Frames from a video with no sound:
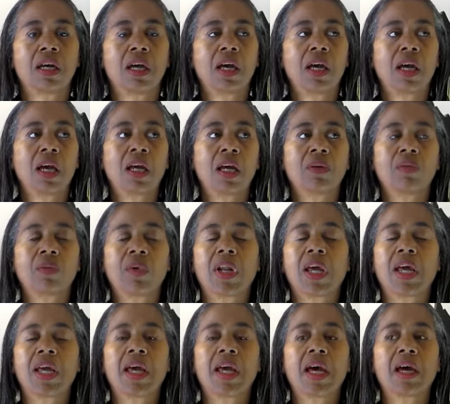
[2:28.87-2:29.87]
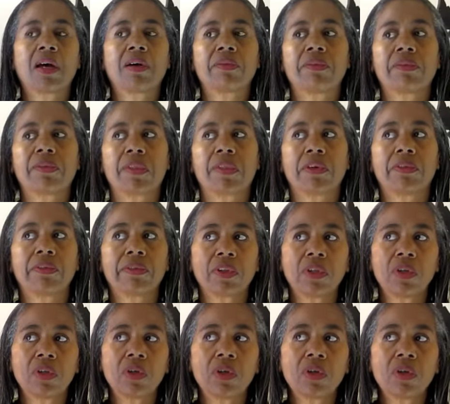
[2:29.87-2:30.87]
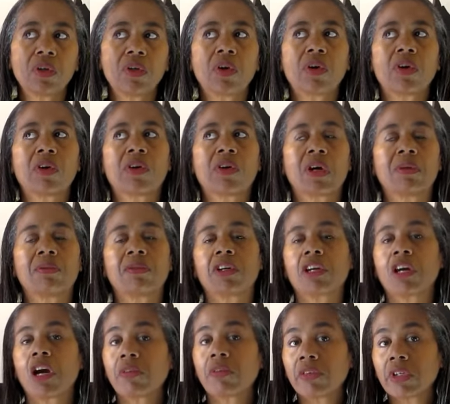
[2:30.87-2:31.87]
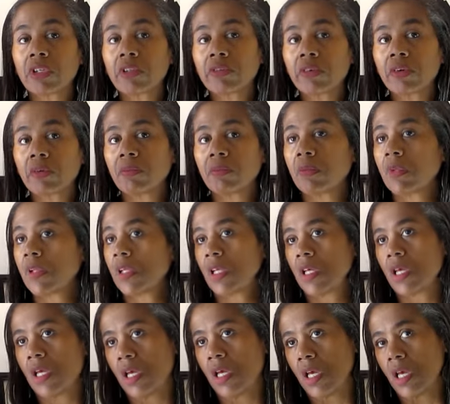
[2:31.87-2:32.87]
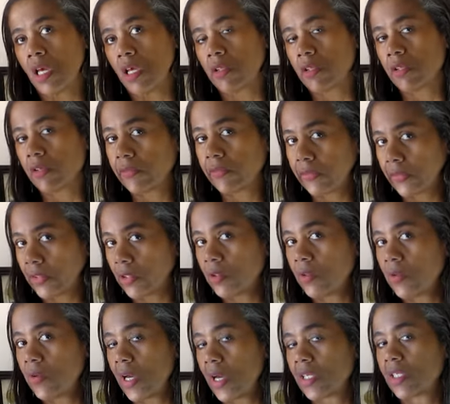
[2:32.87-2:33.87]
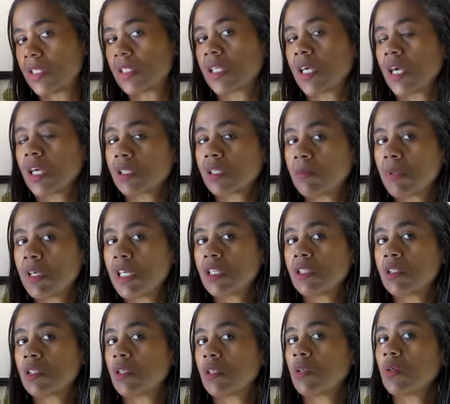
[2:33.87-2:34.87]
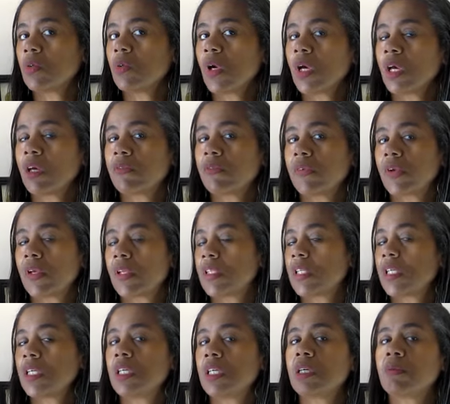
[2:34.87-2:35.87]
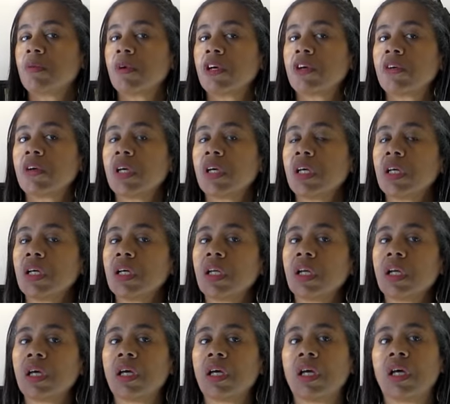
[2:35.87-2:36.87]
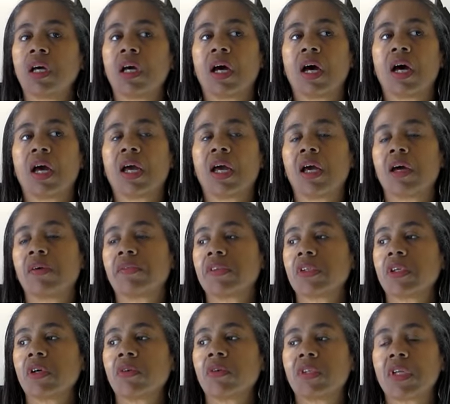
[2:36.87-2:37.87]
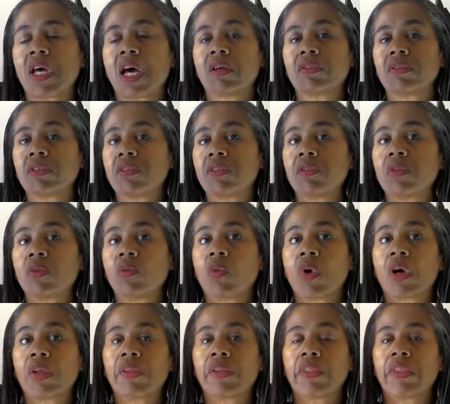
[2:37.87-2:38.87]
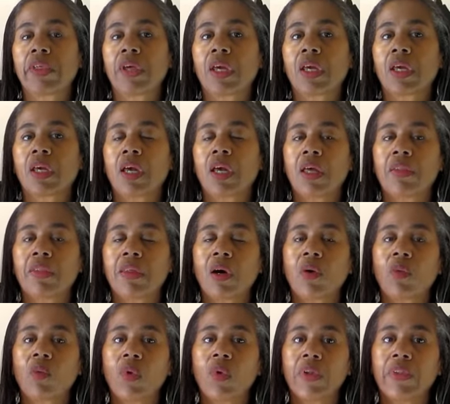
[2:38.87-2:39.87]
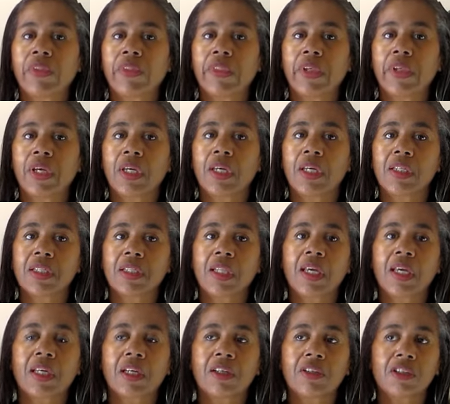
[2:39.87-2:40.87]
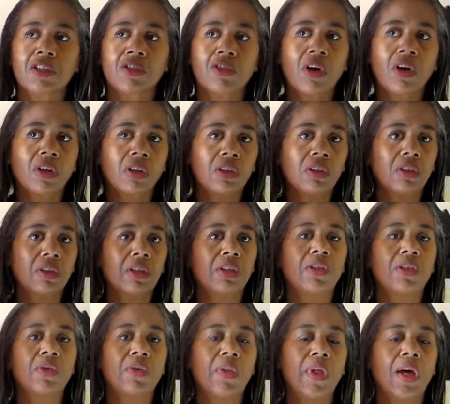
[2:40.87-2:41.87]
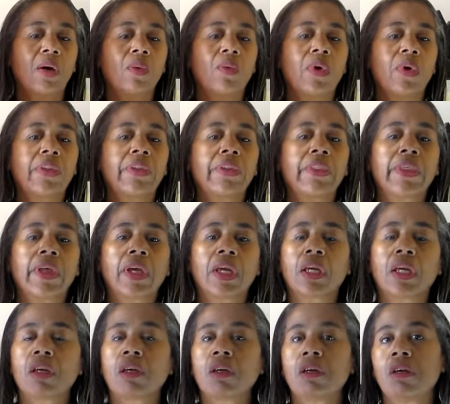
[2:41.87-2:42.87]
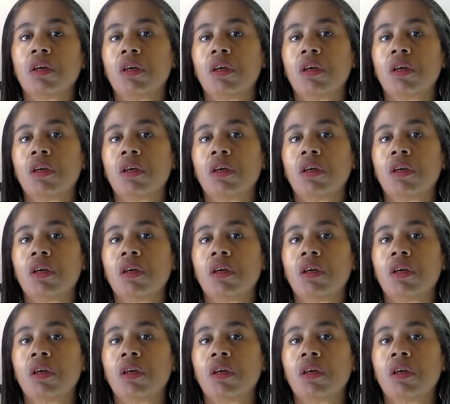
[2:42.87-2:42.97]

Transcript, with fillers: And when I have the flu or I'm recovering from the flu and it's kicked me into a fatigue period, I have to go down to doing one thing, and that one thing is like a struggle to do that one thing.